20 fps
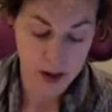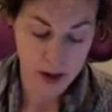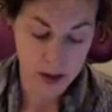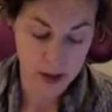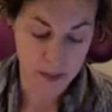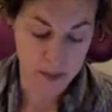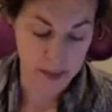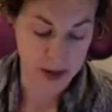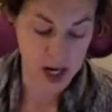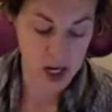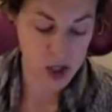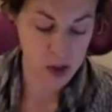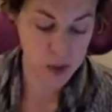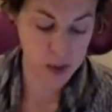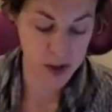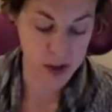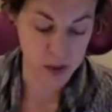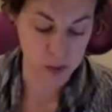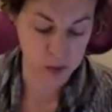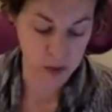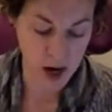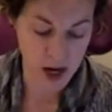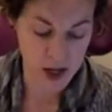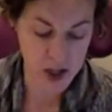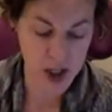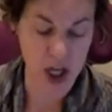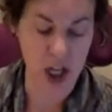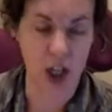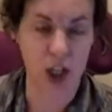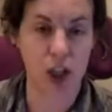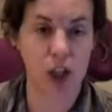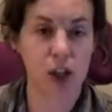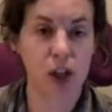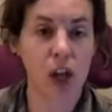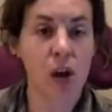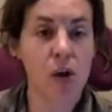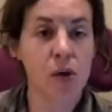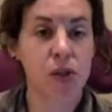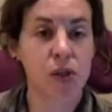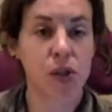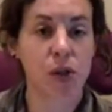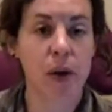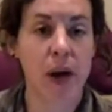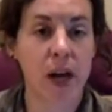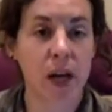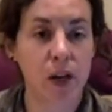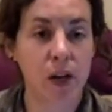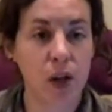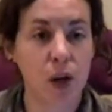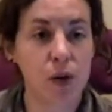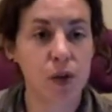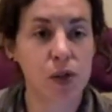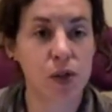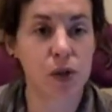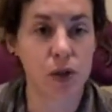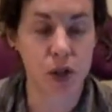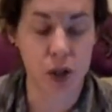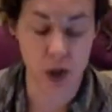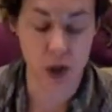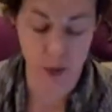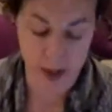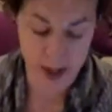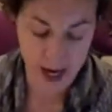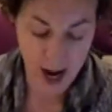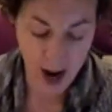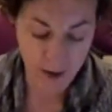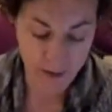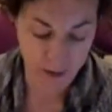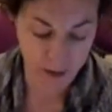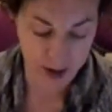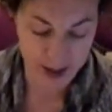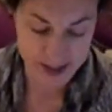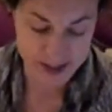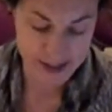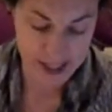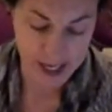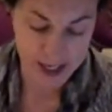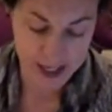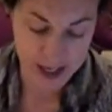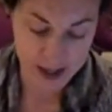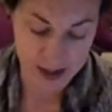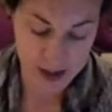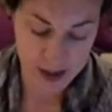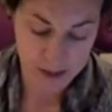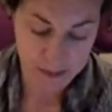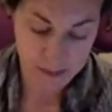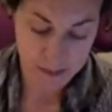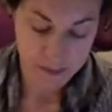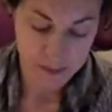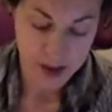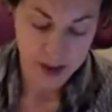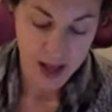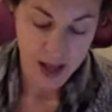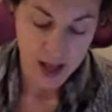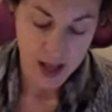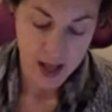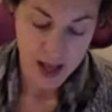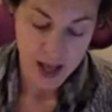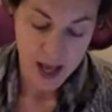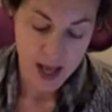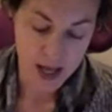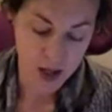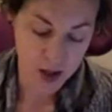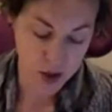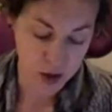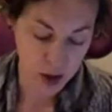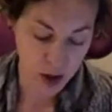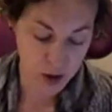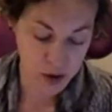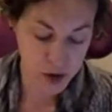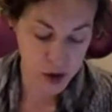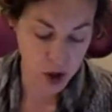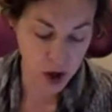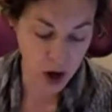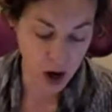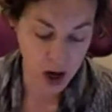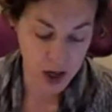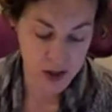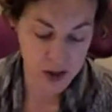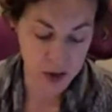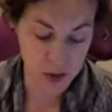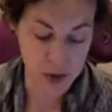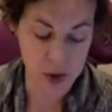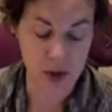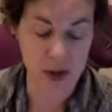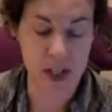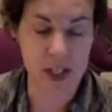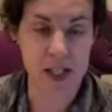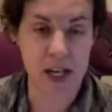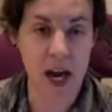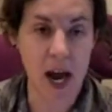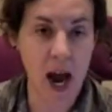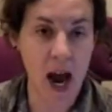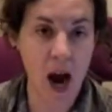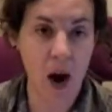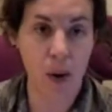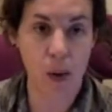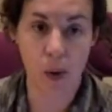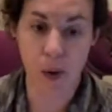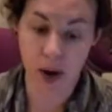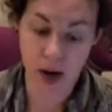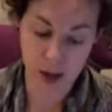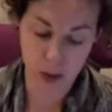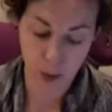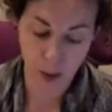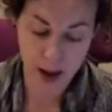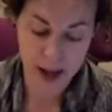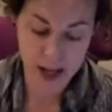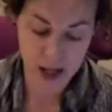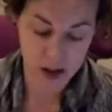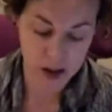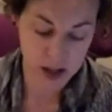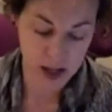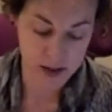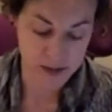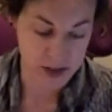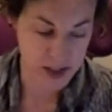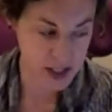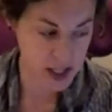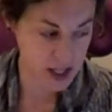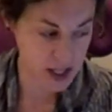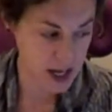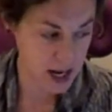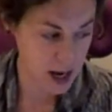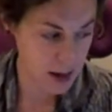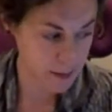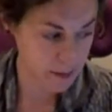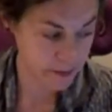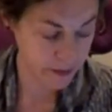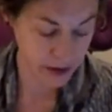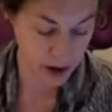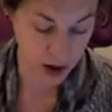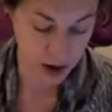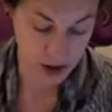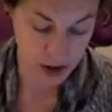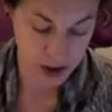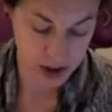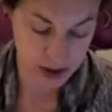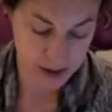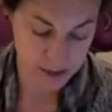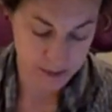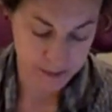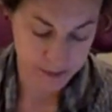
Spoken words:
The peach was rushing closer and closer to it every second, and closer also to the towering white cliffs that came first.